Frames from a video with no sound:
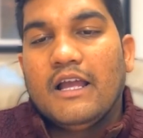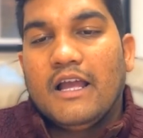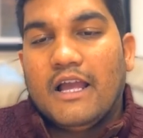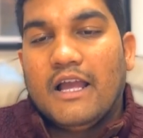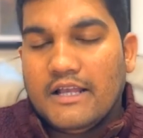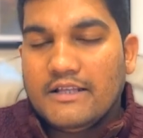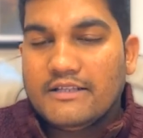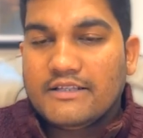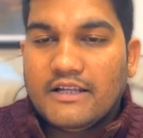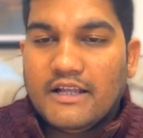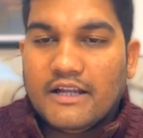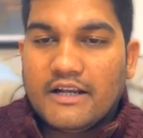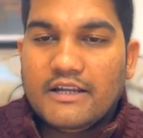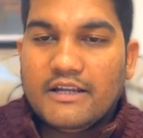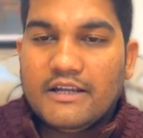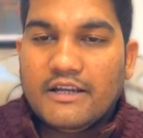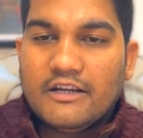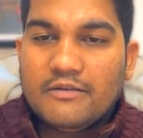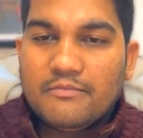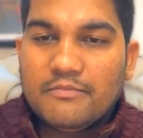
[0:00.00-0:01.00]
Hence,
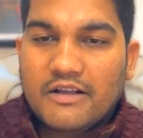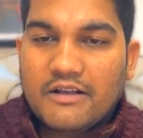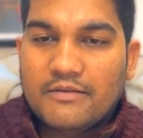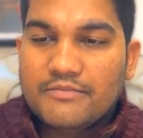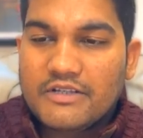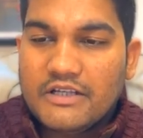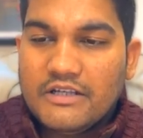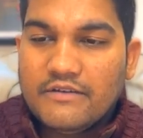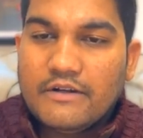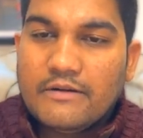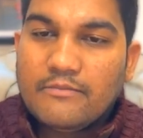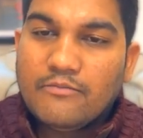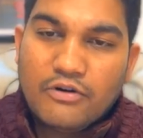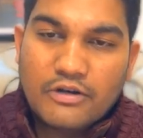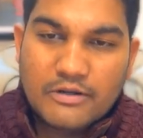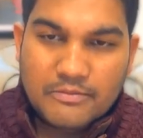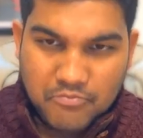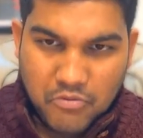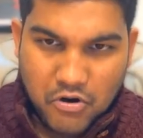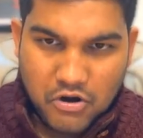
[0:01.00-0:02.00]
learning it becomes even more
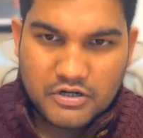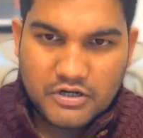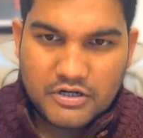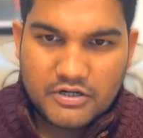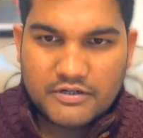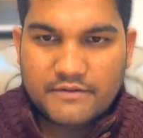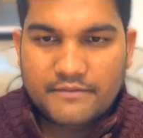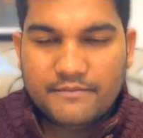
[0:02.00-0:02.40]
important.